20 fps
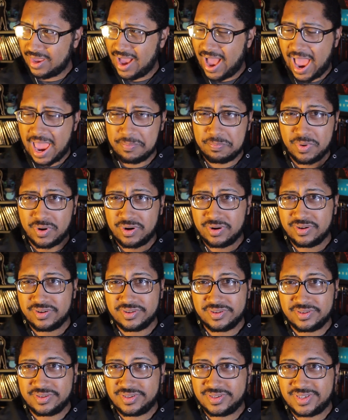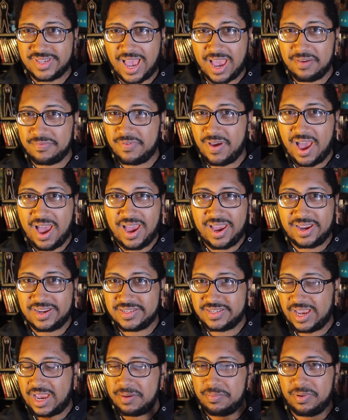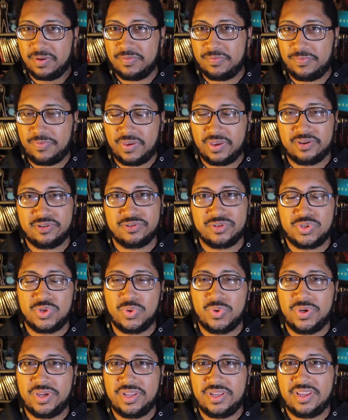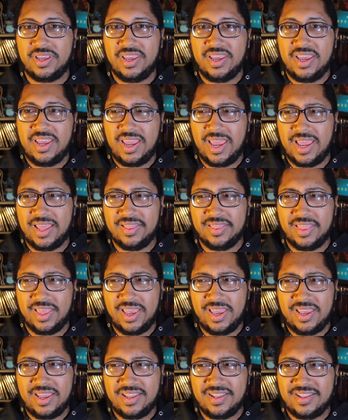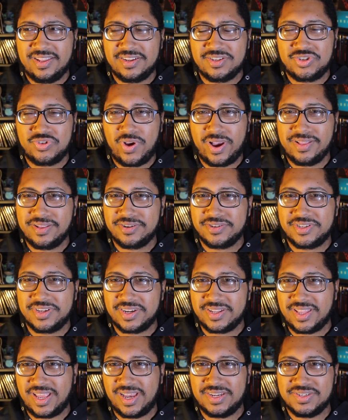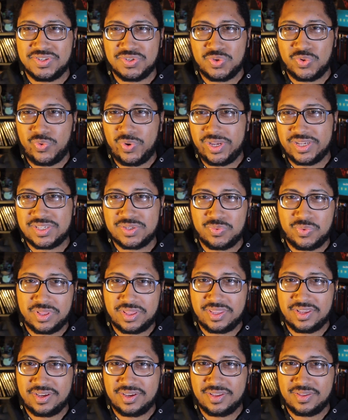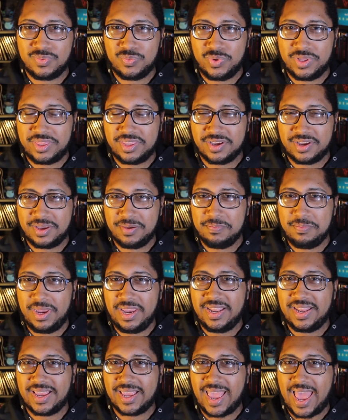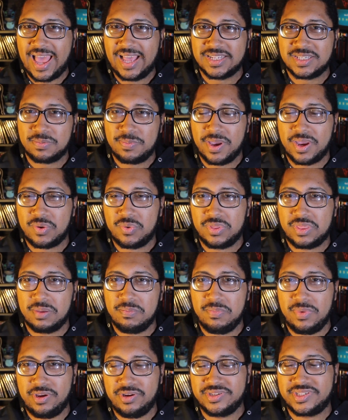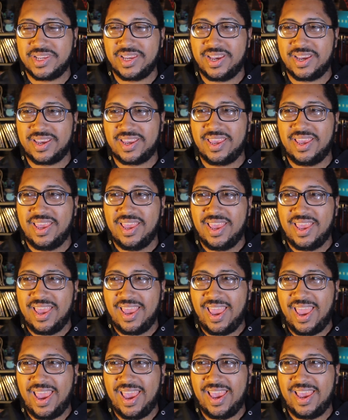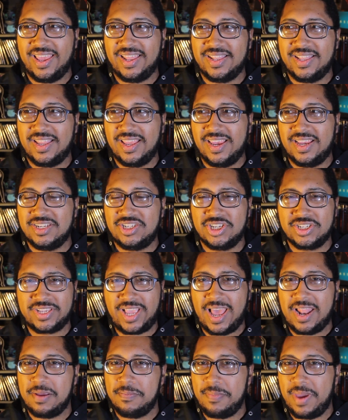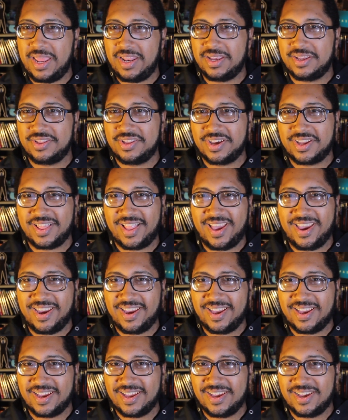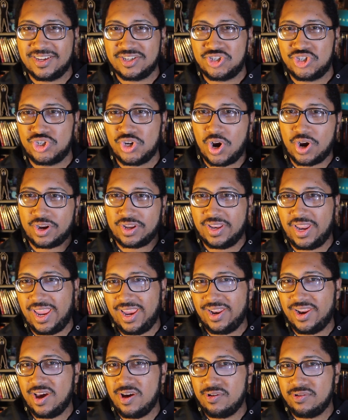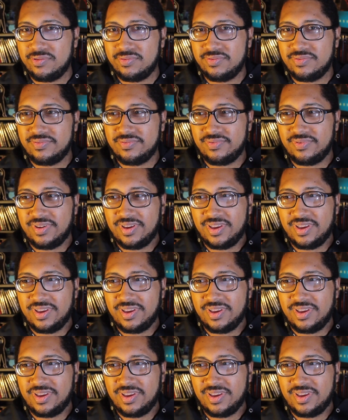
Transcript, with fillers: hyper sci-fi type of feel to it. And then the trailer took that twist with the with the comedic aspect, with the music, and it just kind of made it look like Sharknado,